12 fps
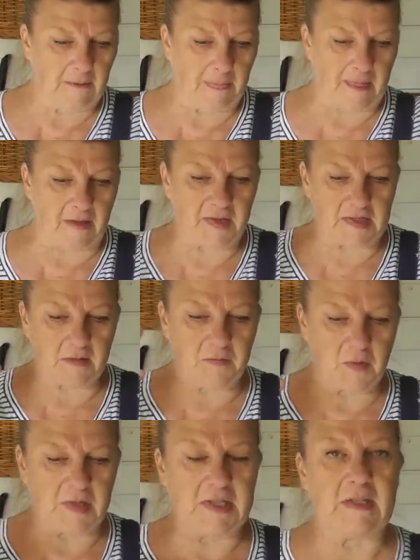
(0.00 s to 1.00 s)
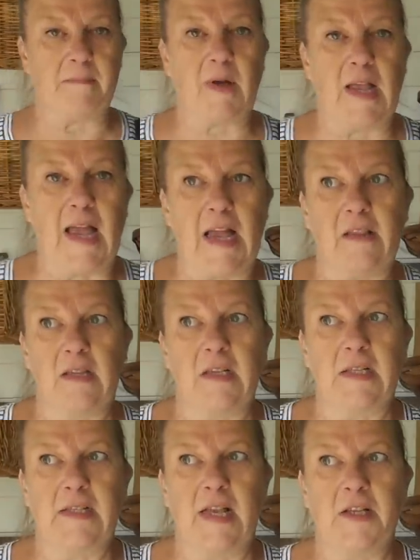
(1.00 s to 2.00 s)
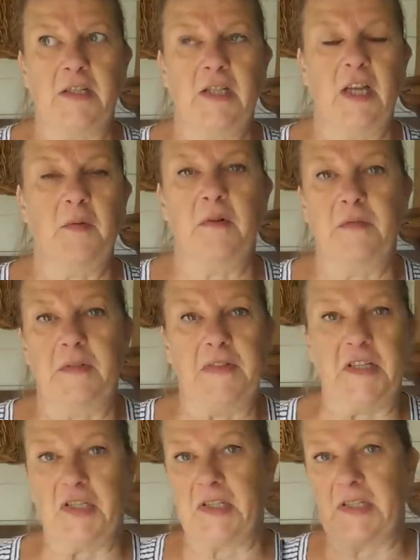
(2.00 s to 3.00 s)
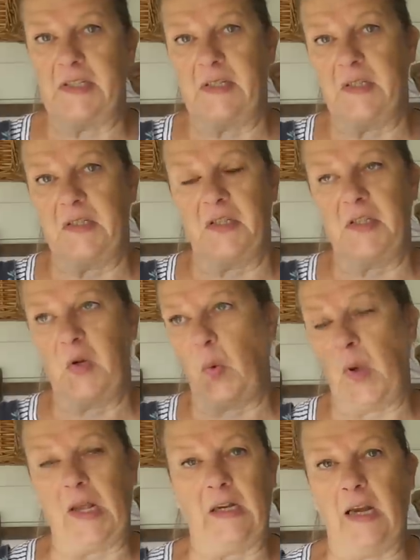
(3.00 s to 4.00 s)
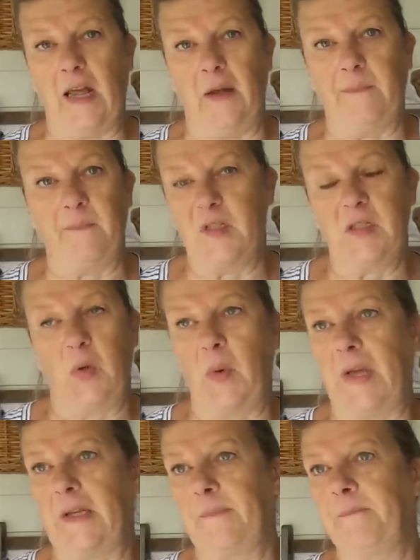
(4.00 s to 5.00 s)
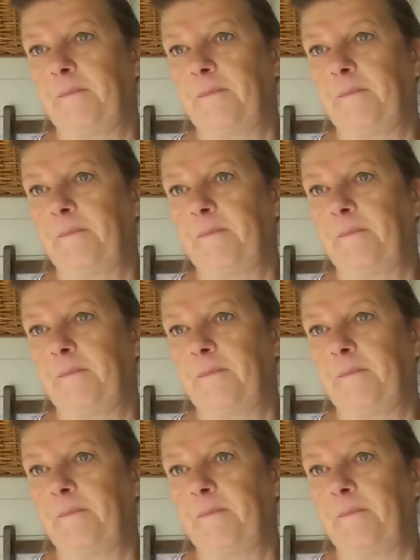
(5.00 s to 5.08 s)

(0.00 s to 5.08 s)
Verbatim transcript: that there's a voice in my head that says, you know what, Vivi, just just quit now, just quit.